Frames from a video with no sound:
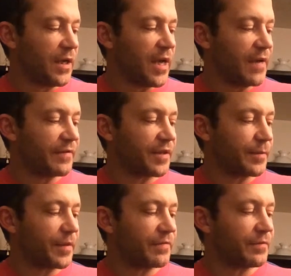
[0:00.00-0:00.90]
Half
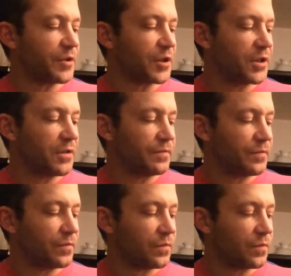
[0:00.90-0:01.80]
step up from G,
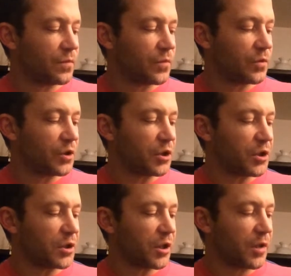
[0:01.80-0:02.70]

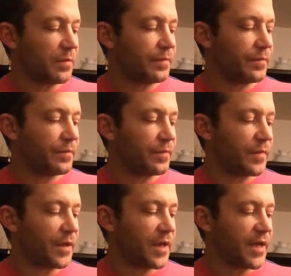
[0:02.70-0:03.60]
G sharp.
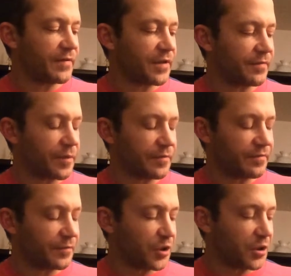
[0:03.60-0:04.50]
Half step up
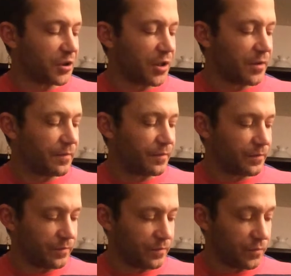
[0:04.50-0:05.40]
from G sharp,
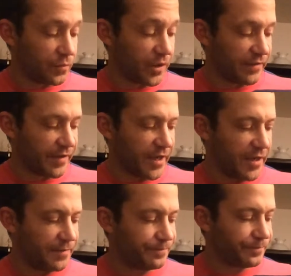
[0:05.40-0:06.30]
we have
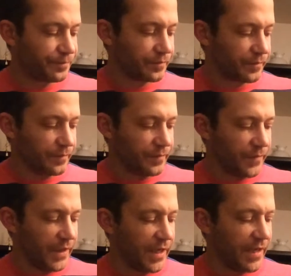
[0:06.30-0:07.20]
A.
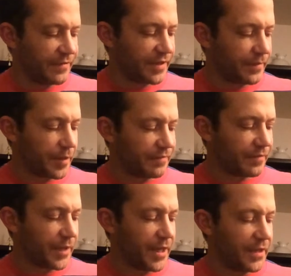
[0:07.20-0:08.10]
Half step up
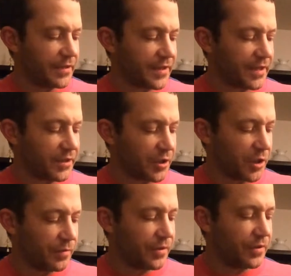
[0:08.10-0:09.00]
from A is A
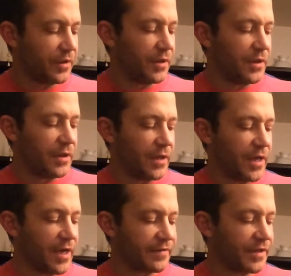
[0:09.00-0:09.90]
sharp.
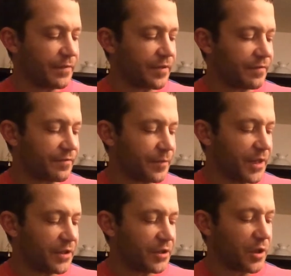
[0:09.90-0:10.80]
Half step up from
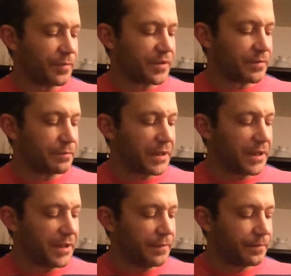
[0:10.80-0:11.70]
A sharp is
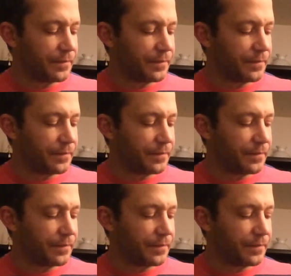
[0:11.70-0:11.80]
B.